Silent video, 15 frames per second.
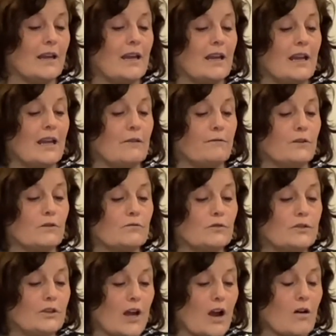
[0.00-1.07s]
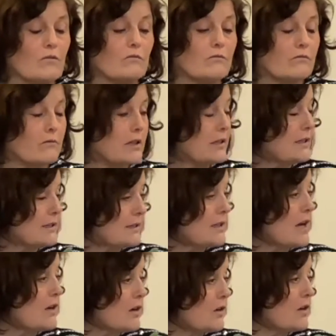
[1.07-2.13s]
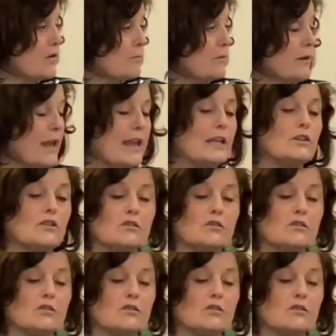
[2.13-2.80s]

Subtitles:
if you don't really sucker your plant,